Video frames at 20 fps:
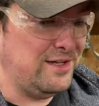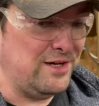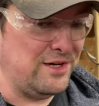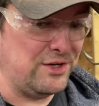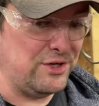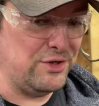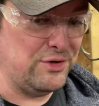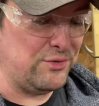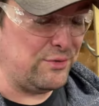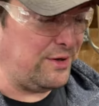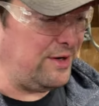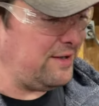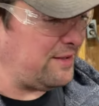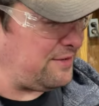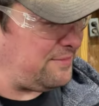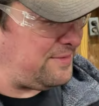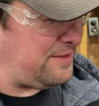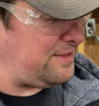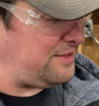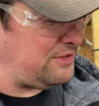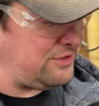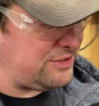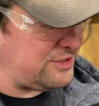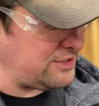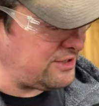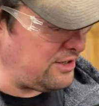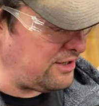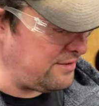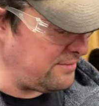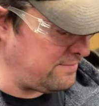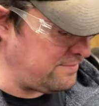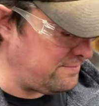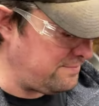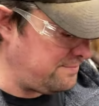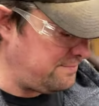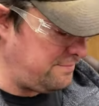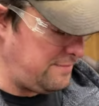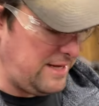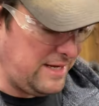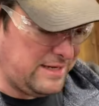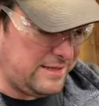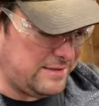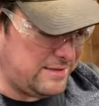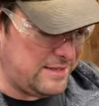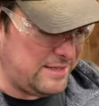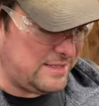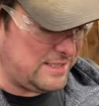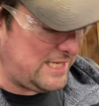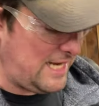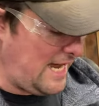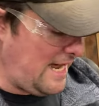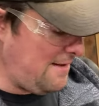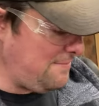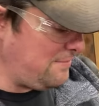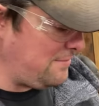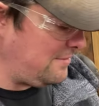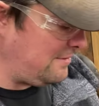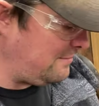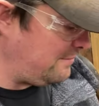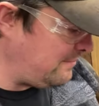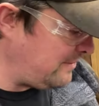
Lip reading: a good rhythm and you just start making things happen.